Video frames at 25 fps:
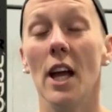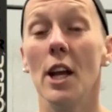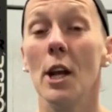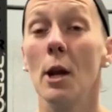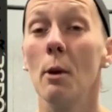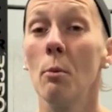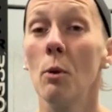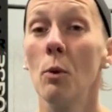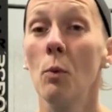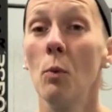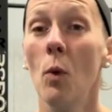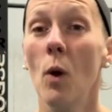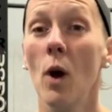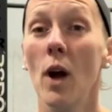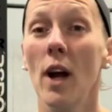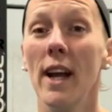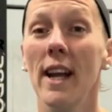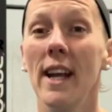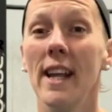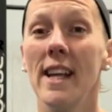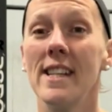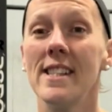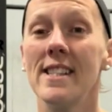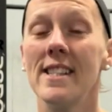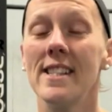Number
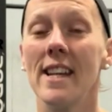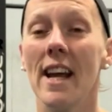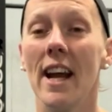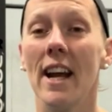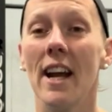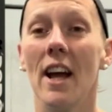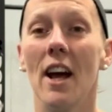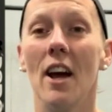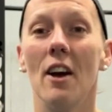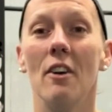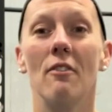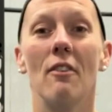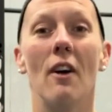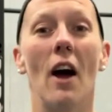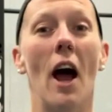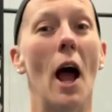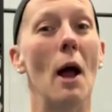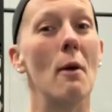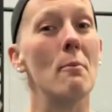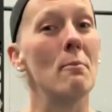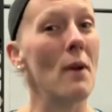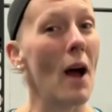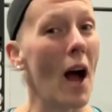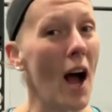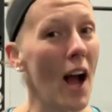one, instead of,
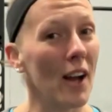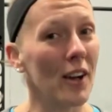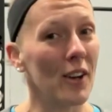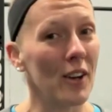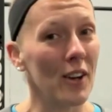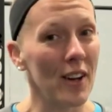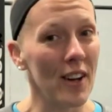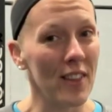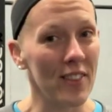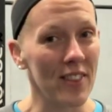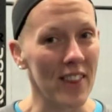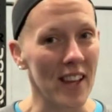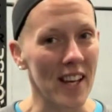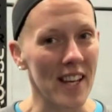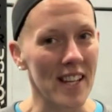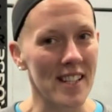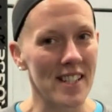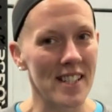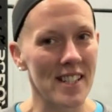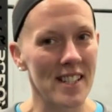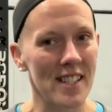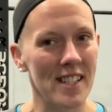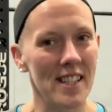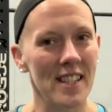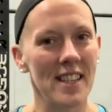I'm not good at
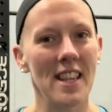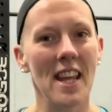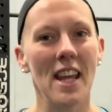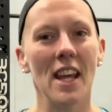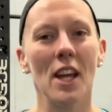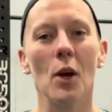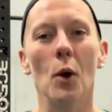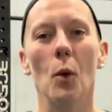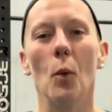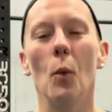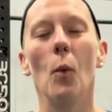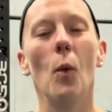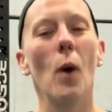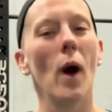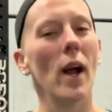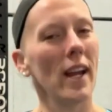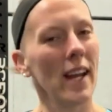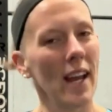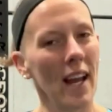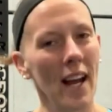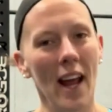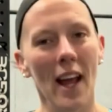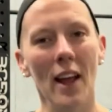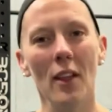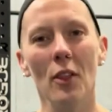this, think, what
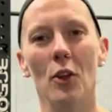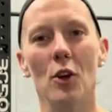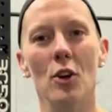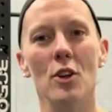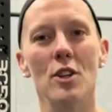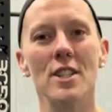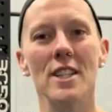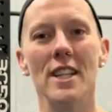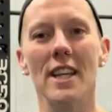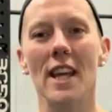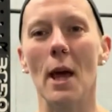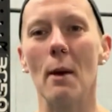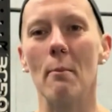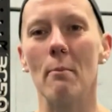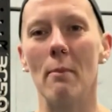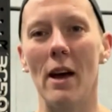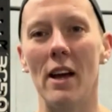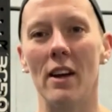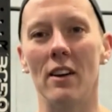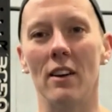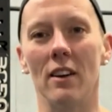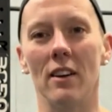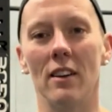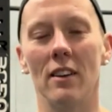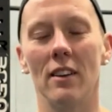can I learn to get
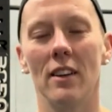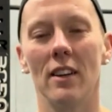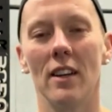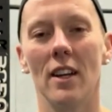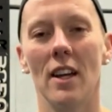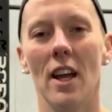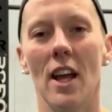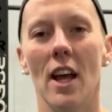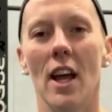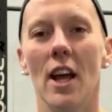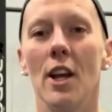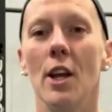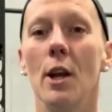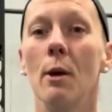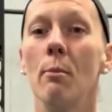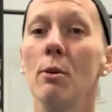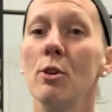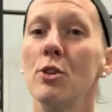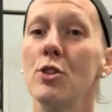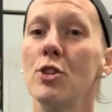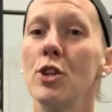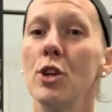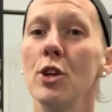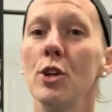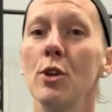better? Number
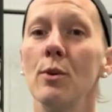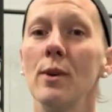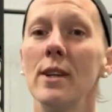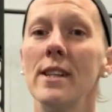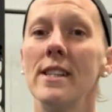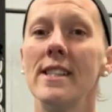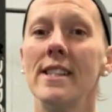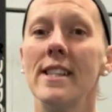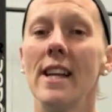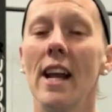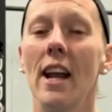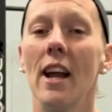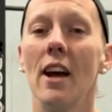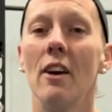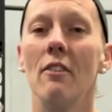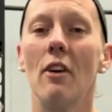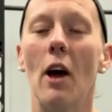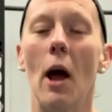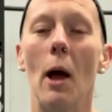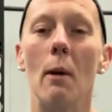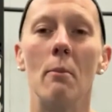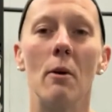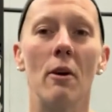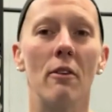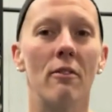two, instead of,
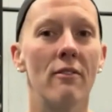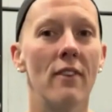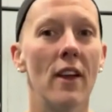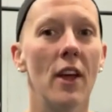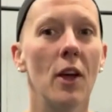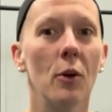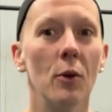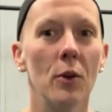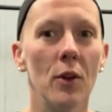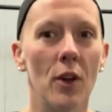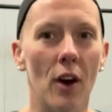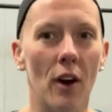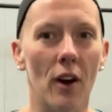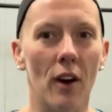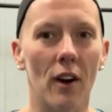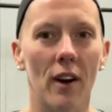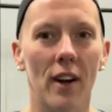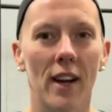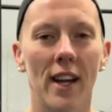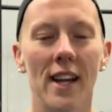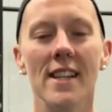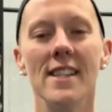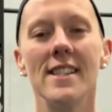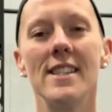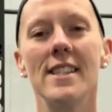I'm a failure,
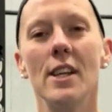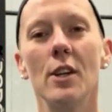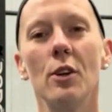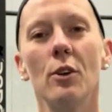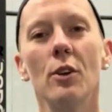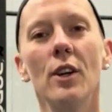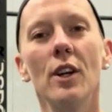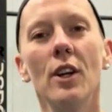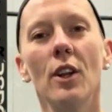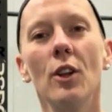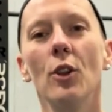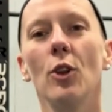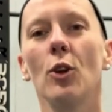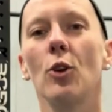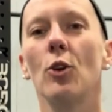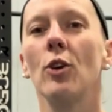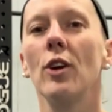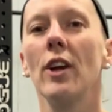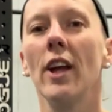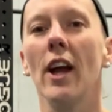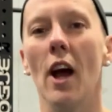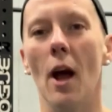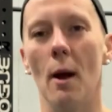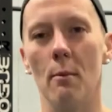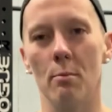consider it a
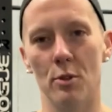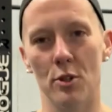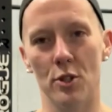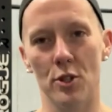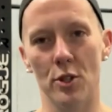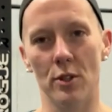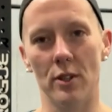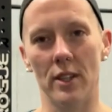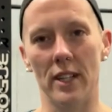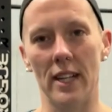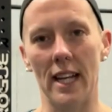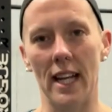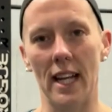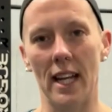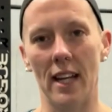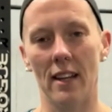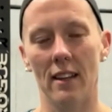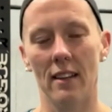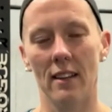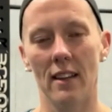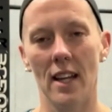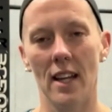learning opportunity.